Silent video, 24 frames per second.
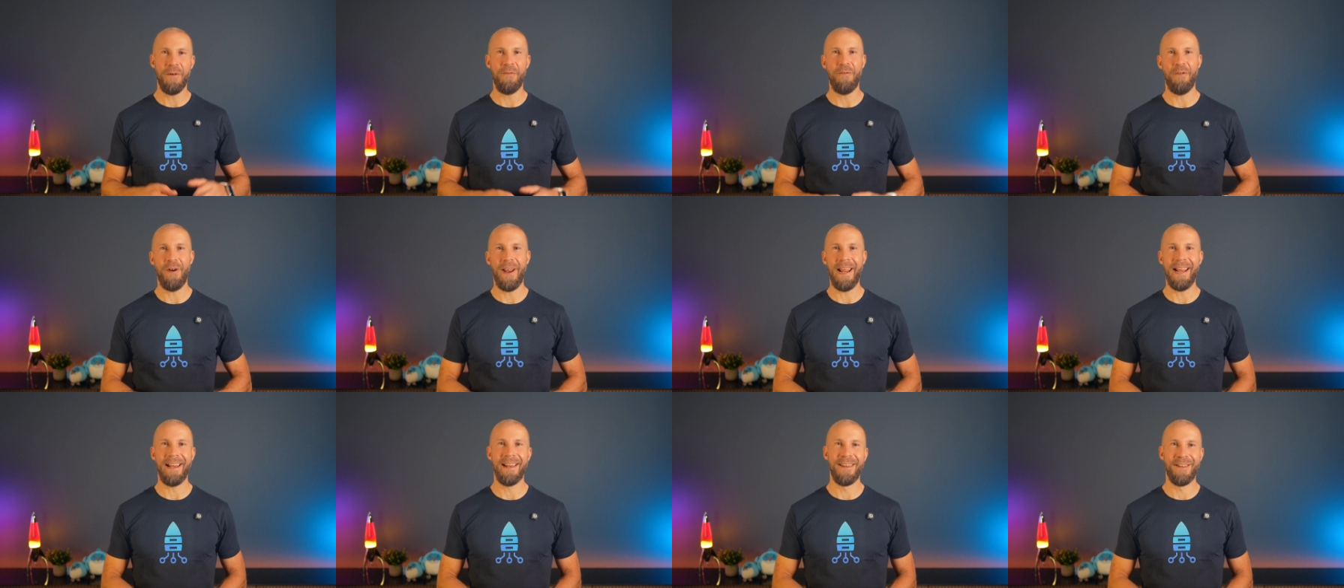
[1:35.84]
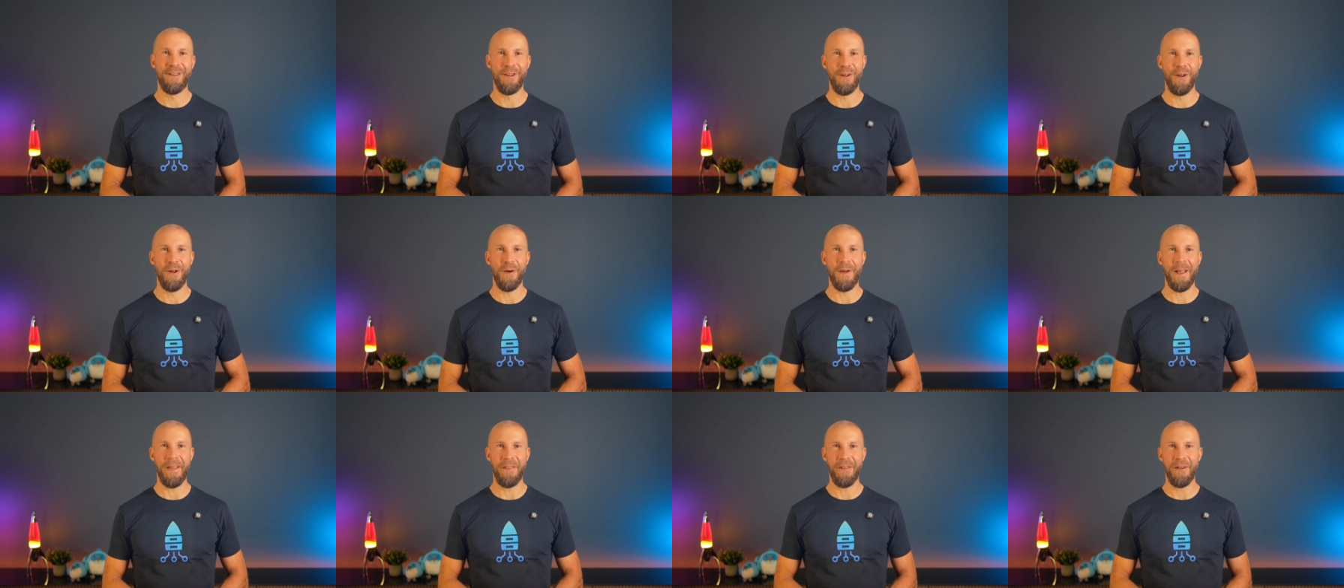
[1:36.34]
afraid to
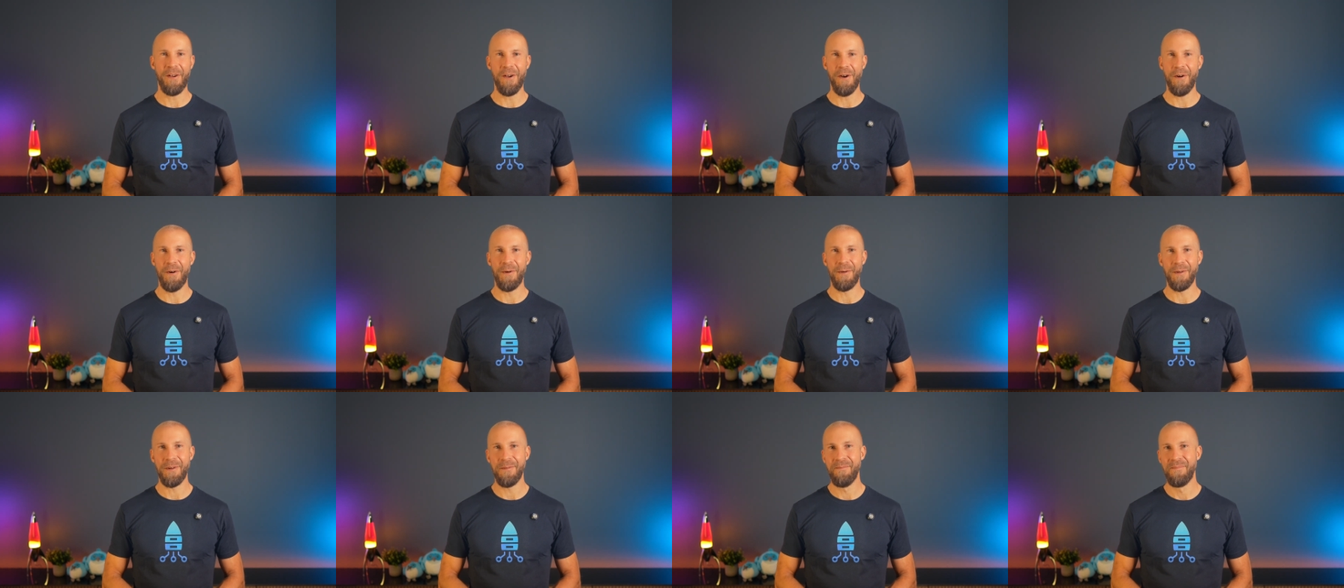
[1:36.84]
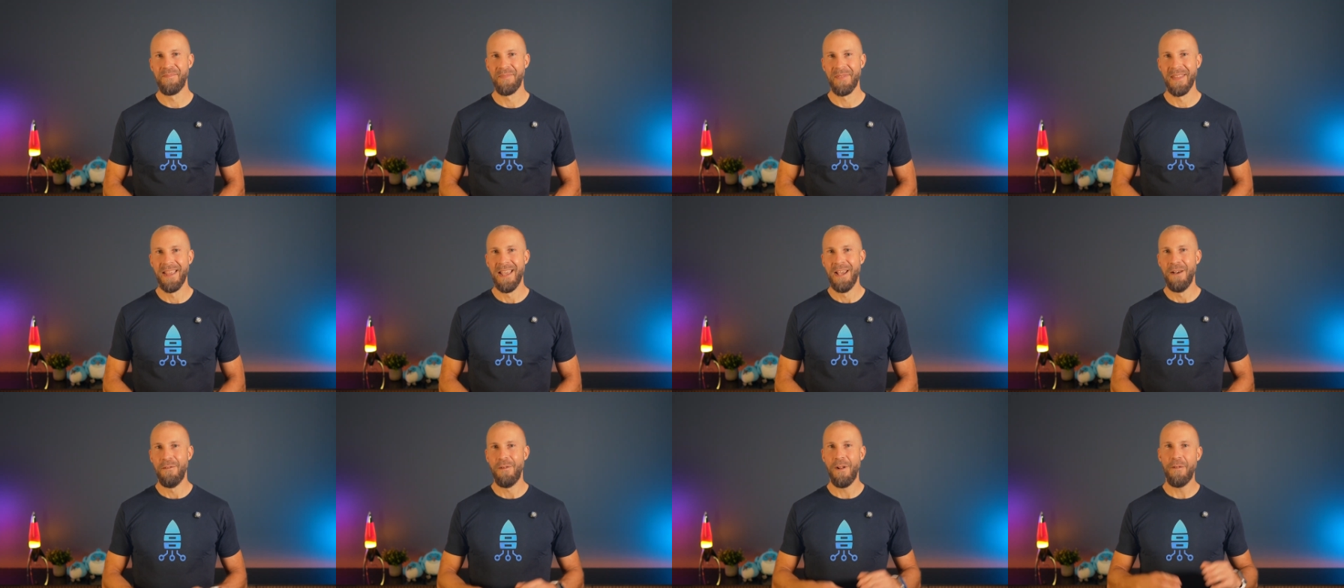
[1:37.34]
look at the code.
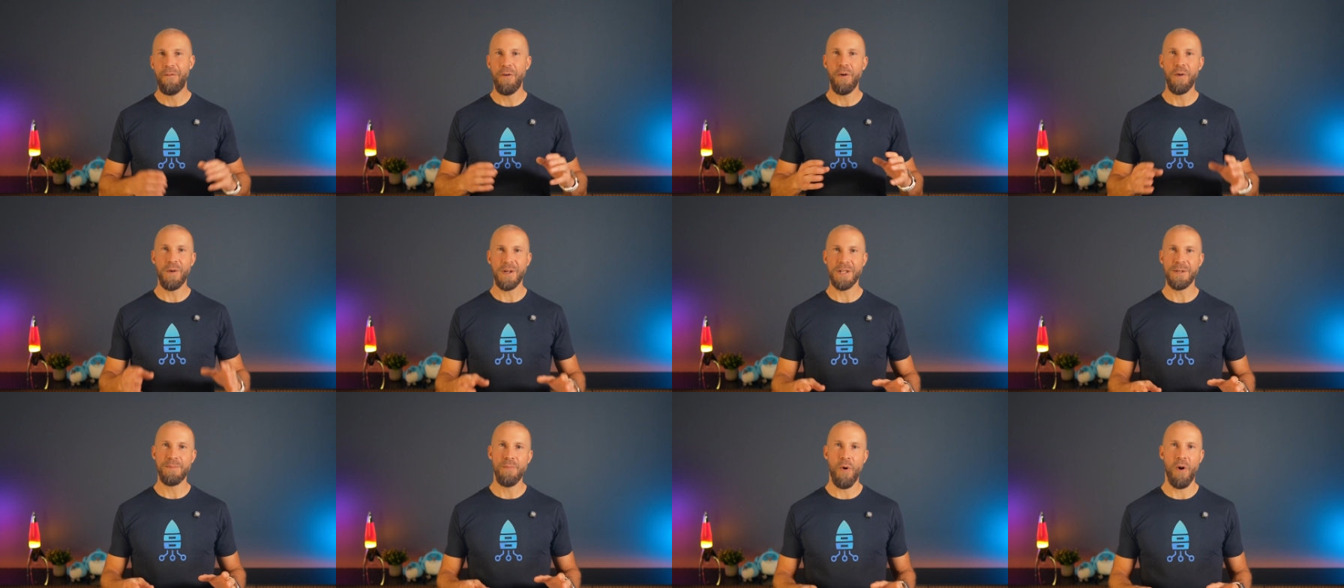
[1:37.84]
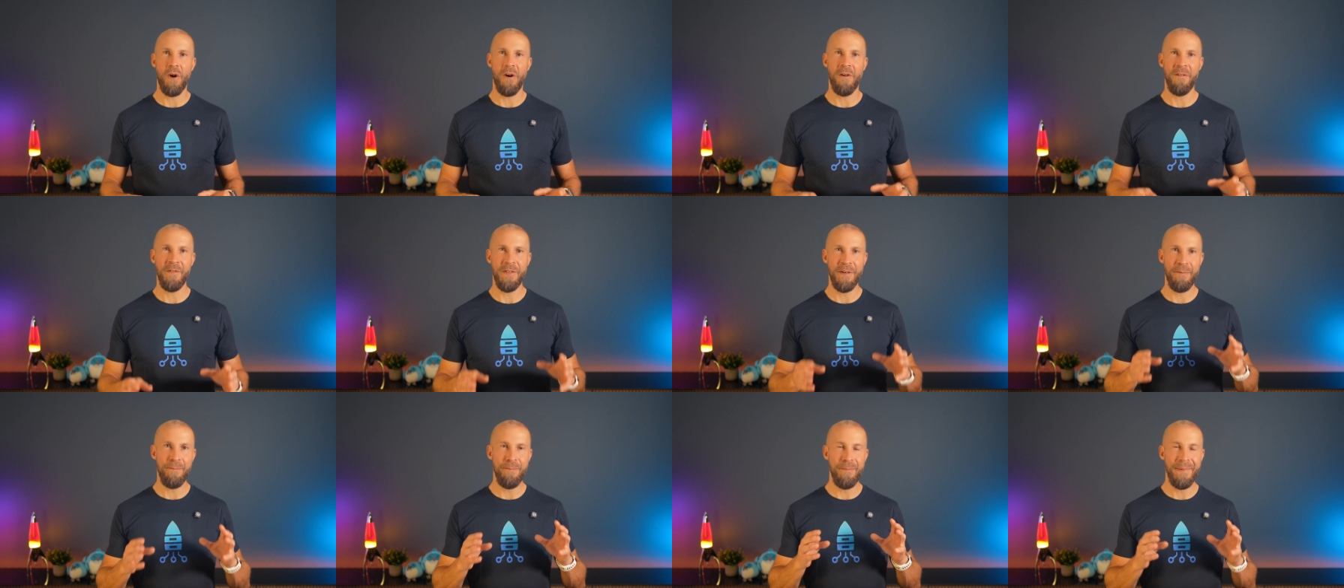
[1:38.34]
We'll focus more
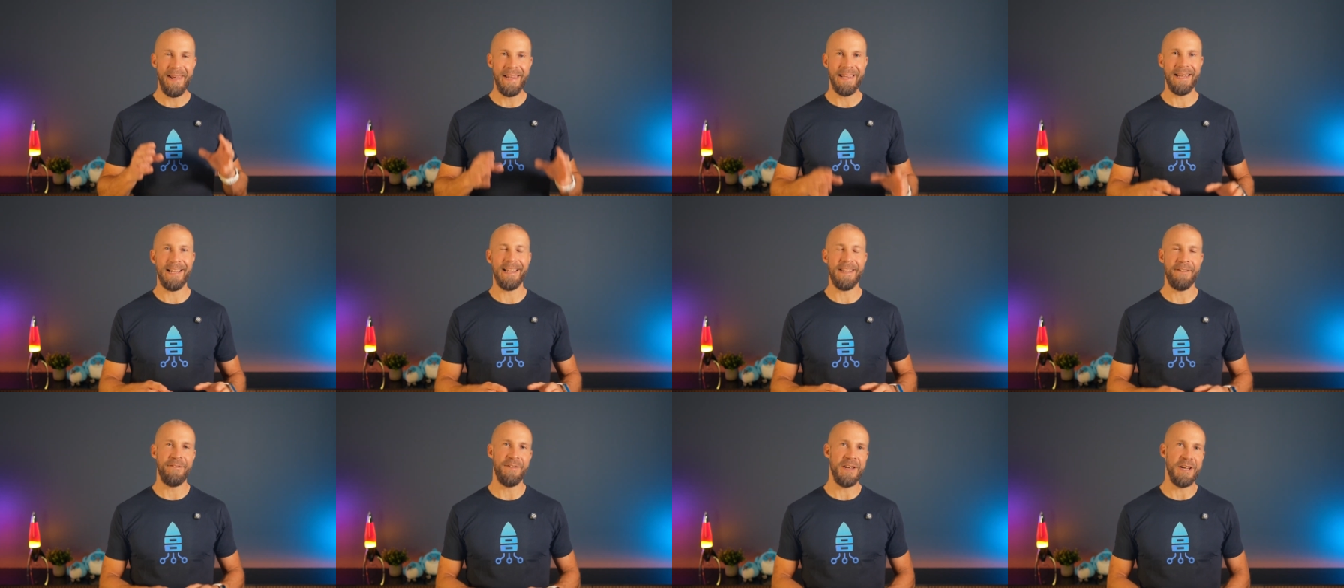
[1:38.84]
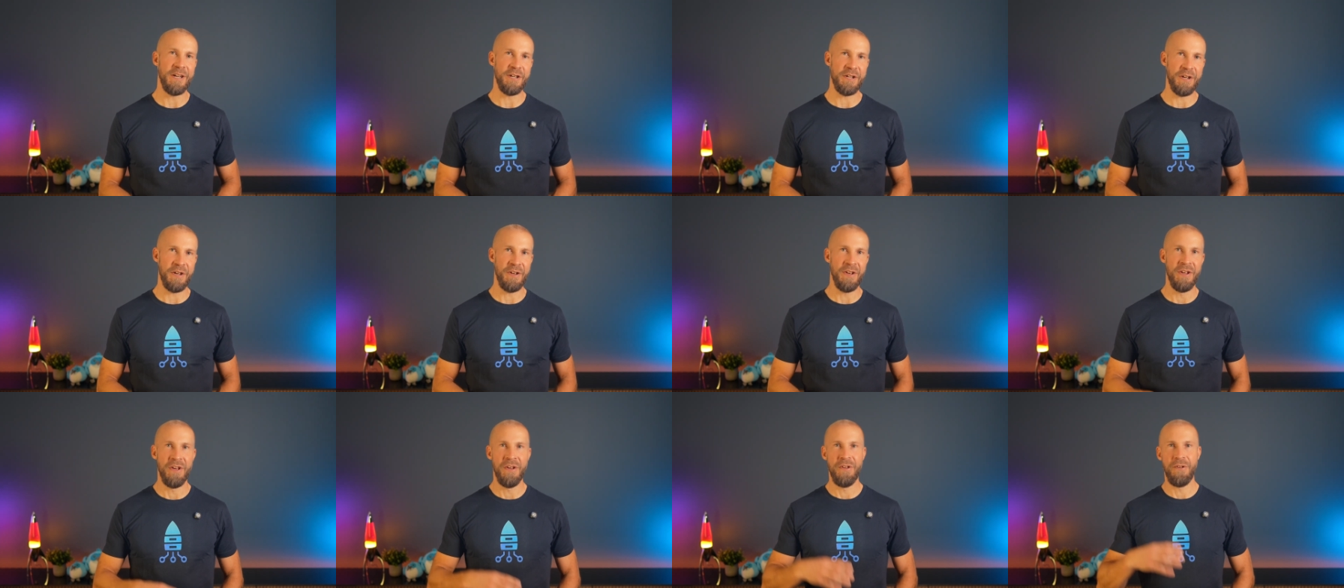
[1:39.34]
on the middle
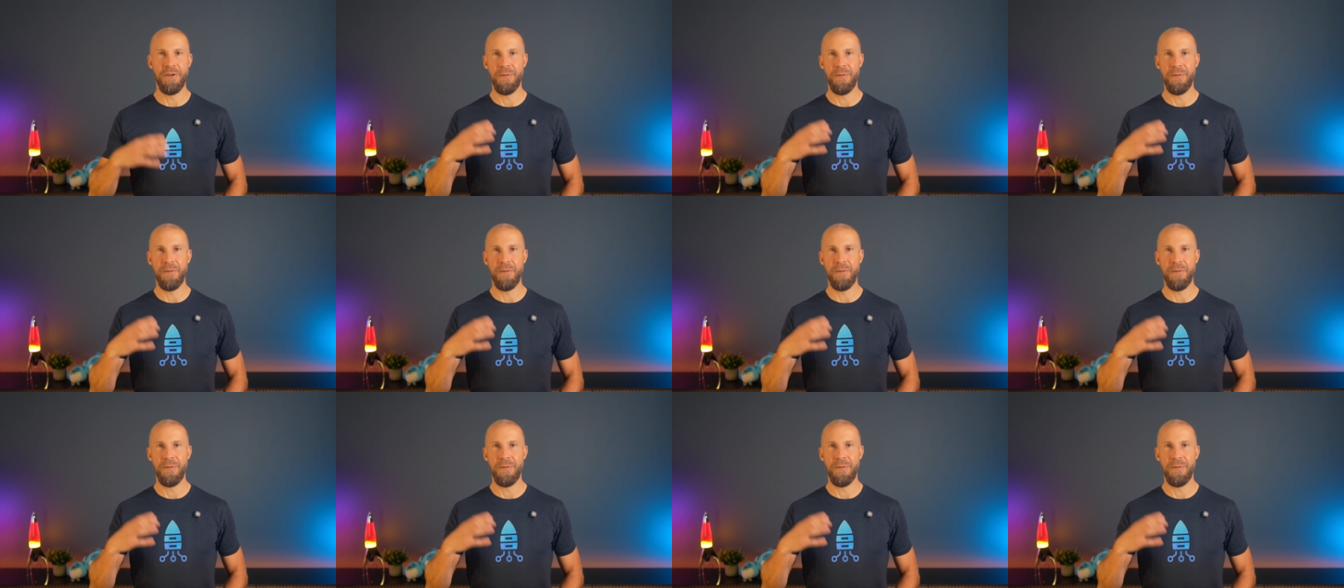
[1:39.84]
definition.